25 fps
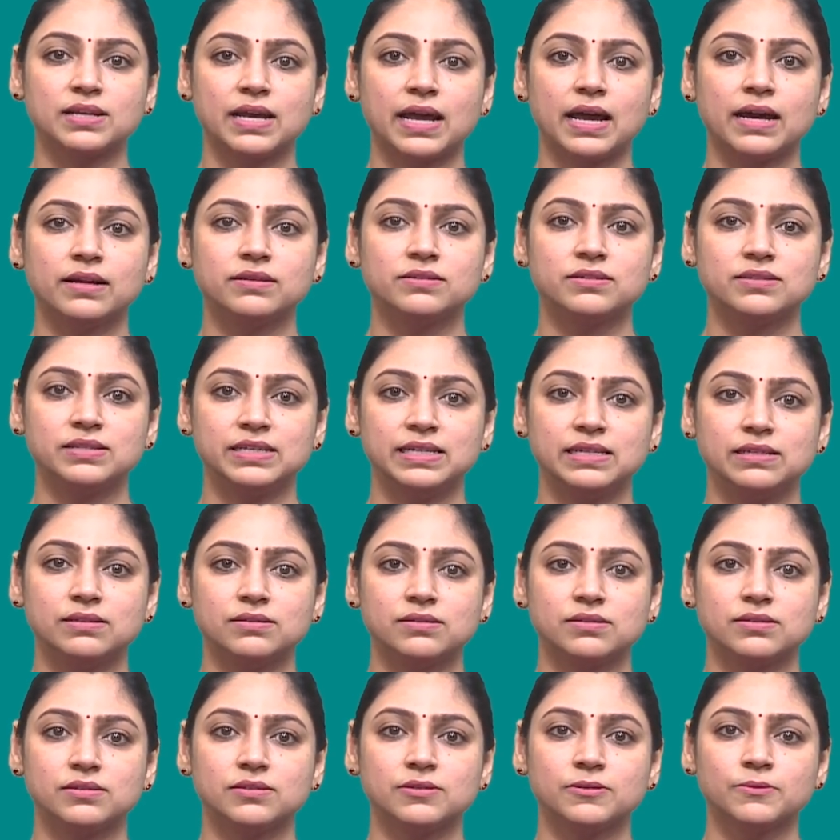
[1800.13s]
and
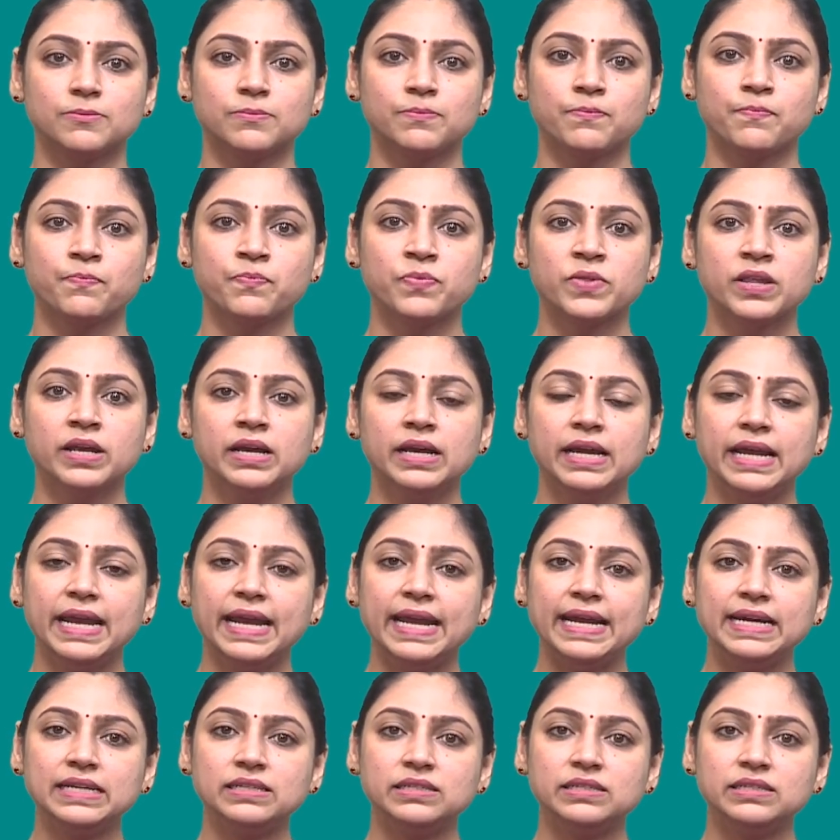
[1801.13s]
scenes. aid